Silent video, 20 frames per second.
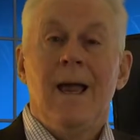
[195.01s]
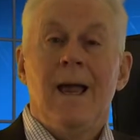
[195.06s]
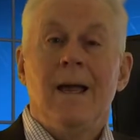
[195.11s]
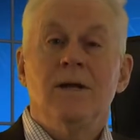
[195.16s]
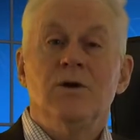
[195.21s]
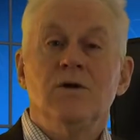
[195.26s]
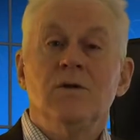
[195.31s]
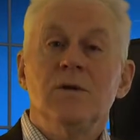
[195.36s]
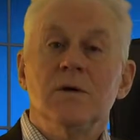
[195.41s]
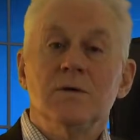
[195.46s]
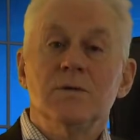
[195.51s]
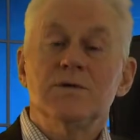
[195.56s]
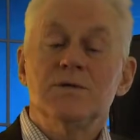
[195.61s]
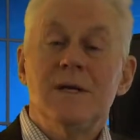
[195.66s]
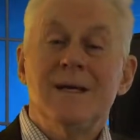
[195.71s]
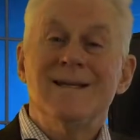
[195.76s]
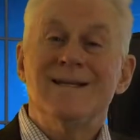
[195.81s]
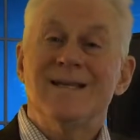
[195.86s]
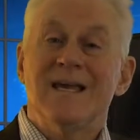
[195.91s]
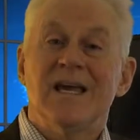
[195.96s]
And do those
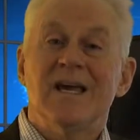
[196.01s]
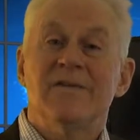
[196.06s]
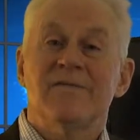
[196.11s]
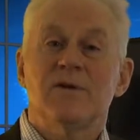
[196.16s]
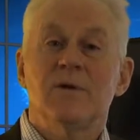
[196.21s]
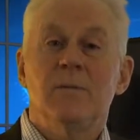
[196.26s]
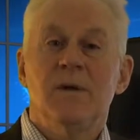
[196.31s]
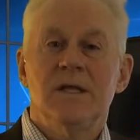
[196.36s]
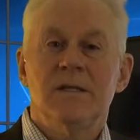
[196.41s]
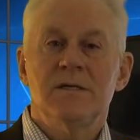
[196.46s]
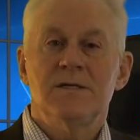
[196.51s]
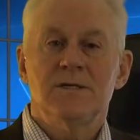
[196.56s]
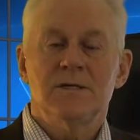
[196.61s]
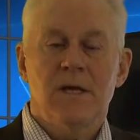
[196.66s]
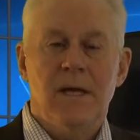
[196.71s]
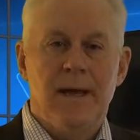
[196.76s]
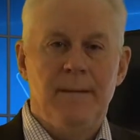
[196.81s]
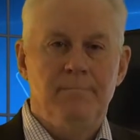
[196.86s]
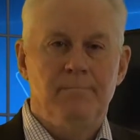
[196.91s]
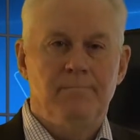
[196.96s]
dates have to be the
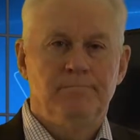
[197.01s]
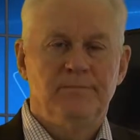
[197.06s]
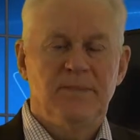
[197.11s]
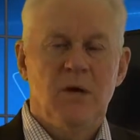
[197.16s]
same?